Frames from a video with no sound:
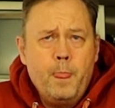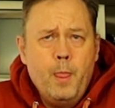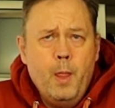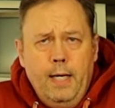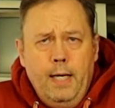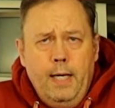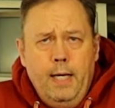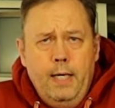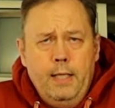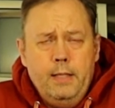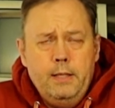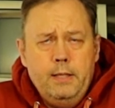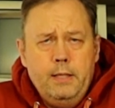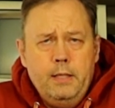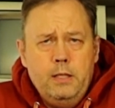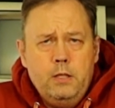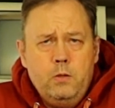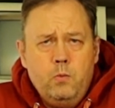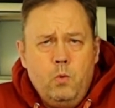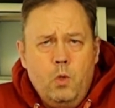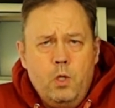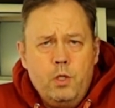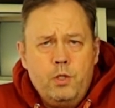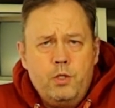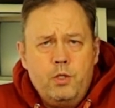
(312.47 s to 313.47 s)
and this
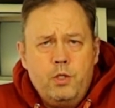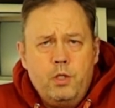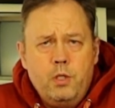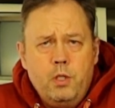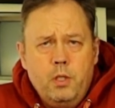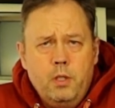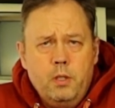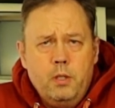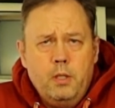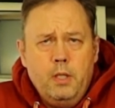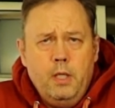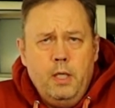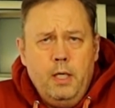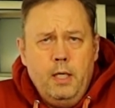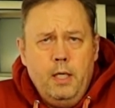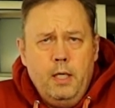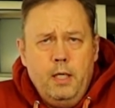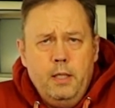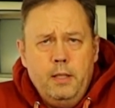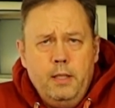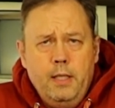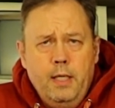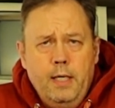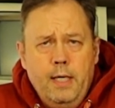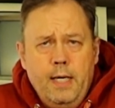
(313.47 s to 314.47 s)
was
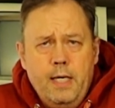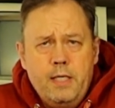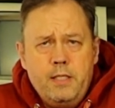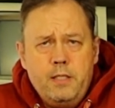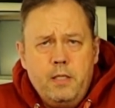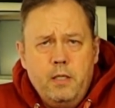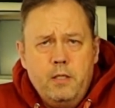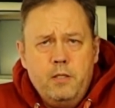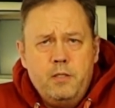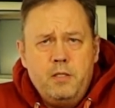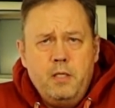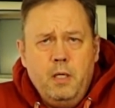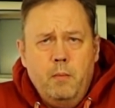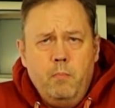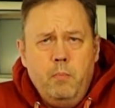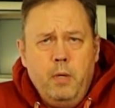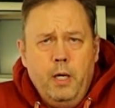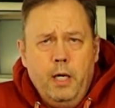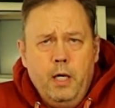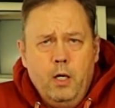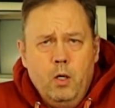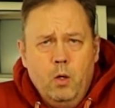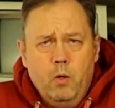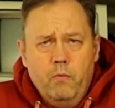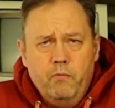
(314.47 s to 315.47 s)
the lesser
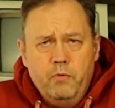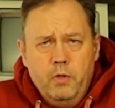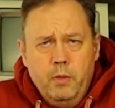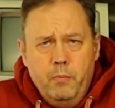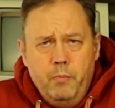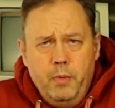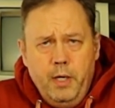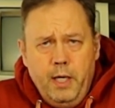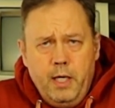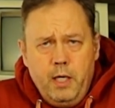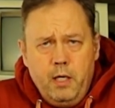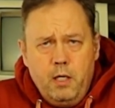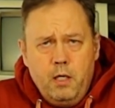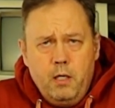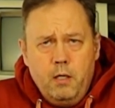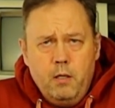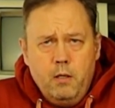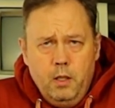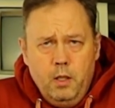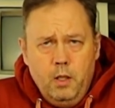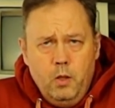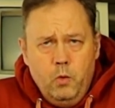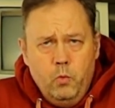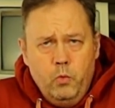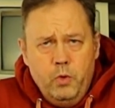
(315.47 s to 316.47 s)
sibling of the brick
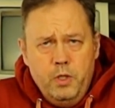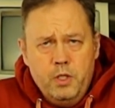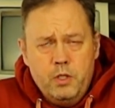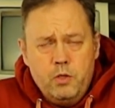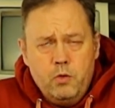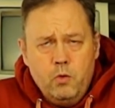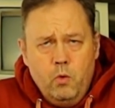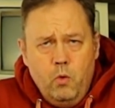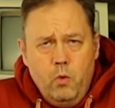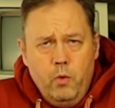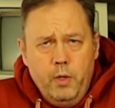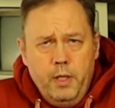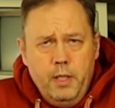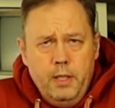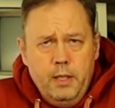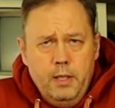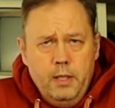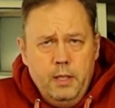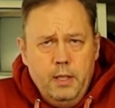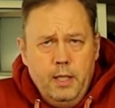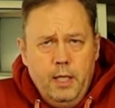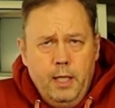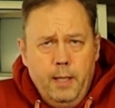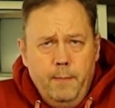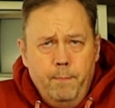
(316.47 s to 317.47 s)
we saw
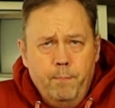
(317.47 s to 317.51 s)
in